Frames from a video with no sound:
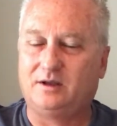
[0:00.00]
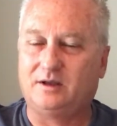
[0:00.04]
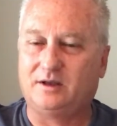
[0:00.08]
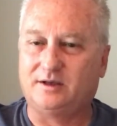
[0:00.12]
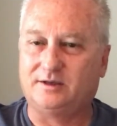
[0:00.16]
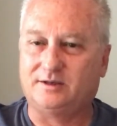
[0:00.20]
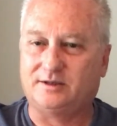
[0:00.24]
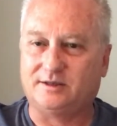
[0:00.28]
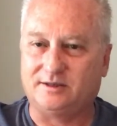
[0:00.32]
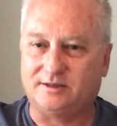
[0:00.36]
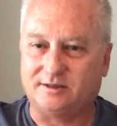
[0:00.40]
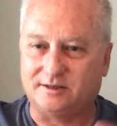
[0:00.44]

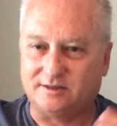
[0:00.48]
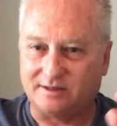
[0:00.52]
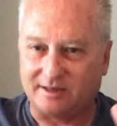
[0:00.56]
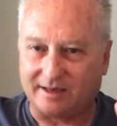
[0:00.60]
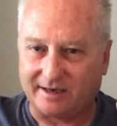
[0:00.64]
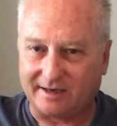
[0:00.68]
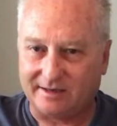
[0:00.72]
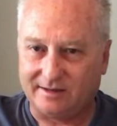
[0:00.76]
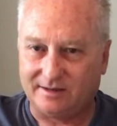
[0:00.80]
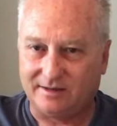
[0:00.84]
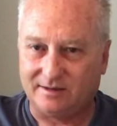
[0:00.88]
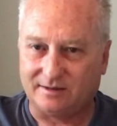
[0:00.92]
is
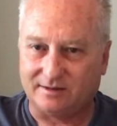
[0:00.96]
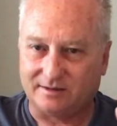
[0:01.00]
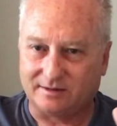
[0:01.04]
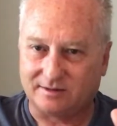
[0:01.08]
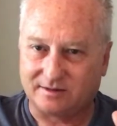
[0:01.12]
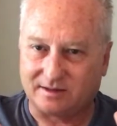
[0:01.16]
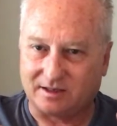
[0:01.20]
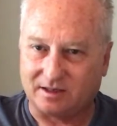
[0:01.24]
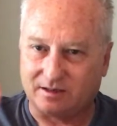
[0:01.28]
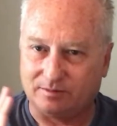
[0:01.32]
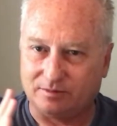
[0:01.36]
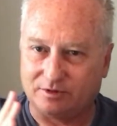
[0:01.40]
exactly the
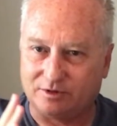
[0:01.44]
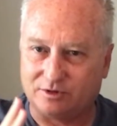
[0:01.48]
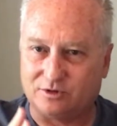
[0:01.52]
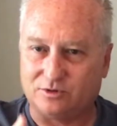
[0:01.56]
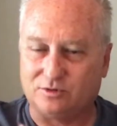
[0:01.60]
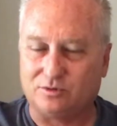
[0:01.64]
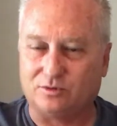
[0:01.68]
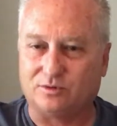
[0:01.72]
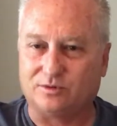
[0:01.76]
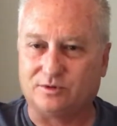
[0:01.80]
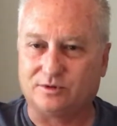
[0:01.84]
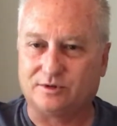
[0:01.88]
same
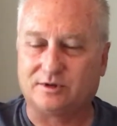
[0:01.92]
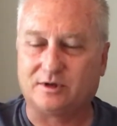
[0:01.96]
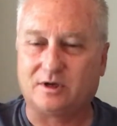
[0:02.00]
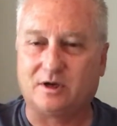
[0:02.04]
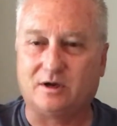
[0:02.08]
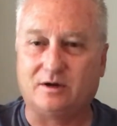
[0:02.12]
as yours,